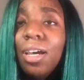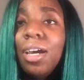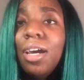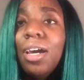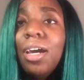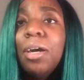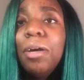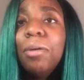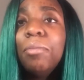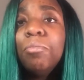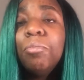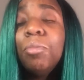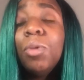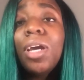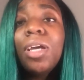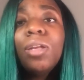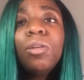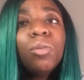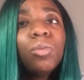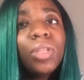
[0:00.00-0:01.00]
But
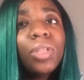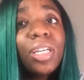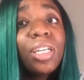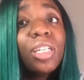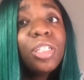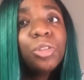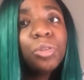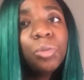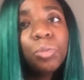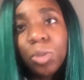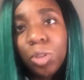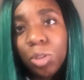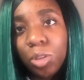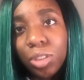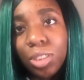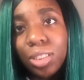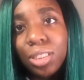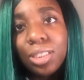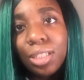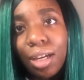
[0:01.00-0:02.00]
I don't think it should be your
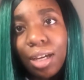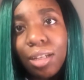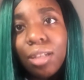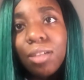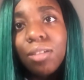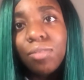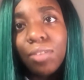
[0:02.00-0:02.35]
deciding